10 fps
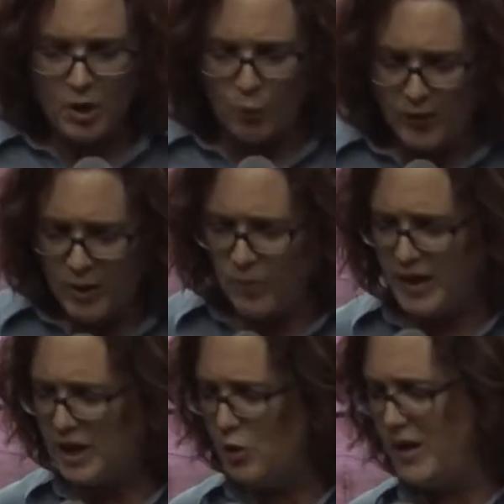We want
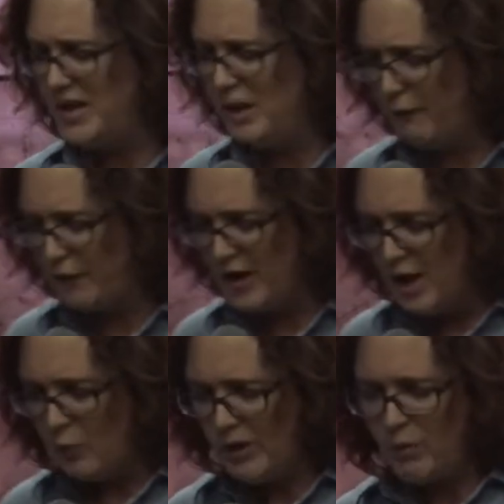to do it different.
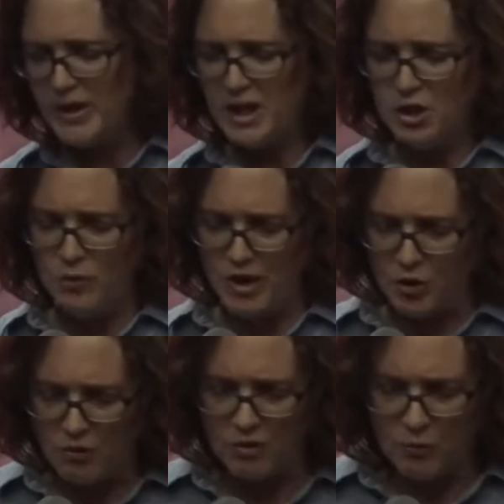We want to do it
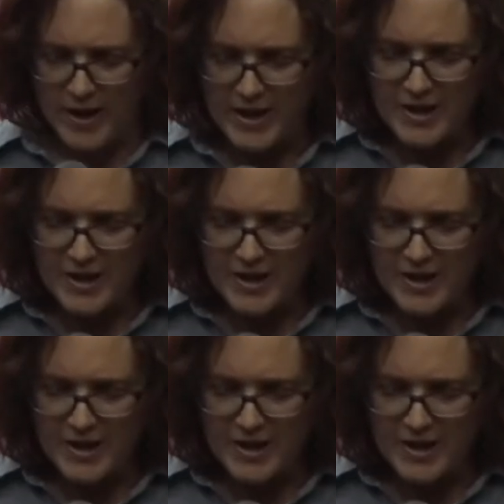your way.